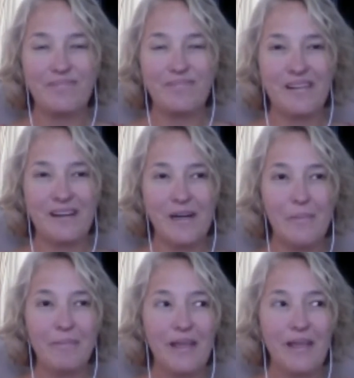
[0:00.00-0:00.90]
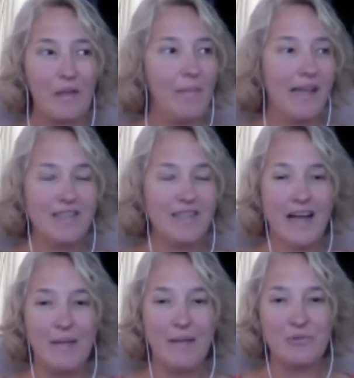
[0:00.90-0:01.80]
Many
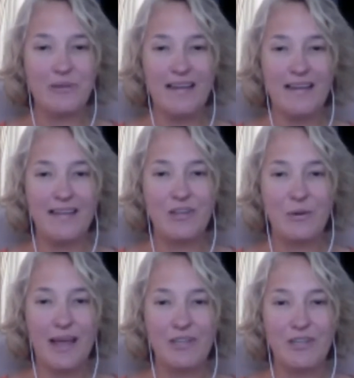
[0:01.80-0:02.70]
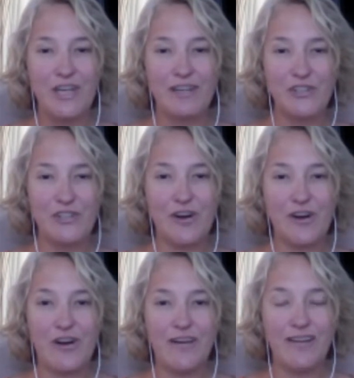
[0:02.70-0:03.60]
times we had a change
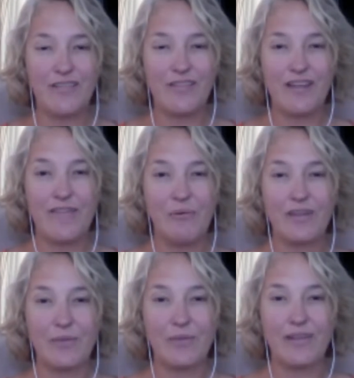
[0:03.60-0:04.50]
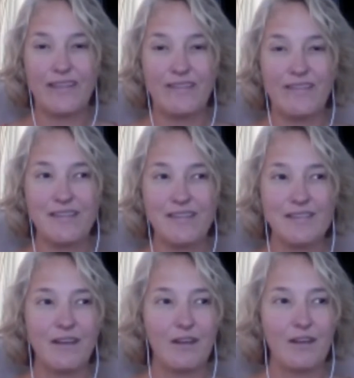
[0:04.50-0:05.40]
jar. I think everyone can relate to
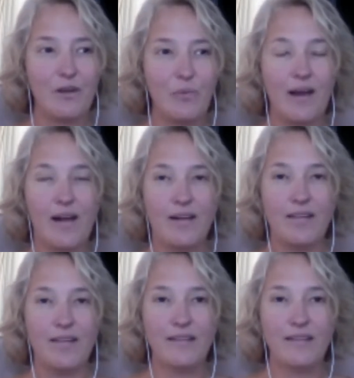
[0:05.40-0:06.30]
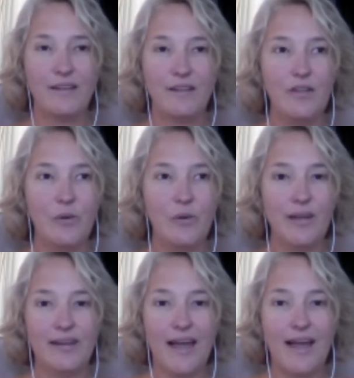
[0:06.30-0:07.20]
this, where we
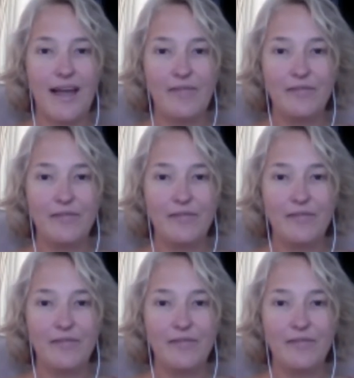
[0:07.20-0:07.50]
didn't have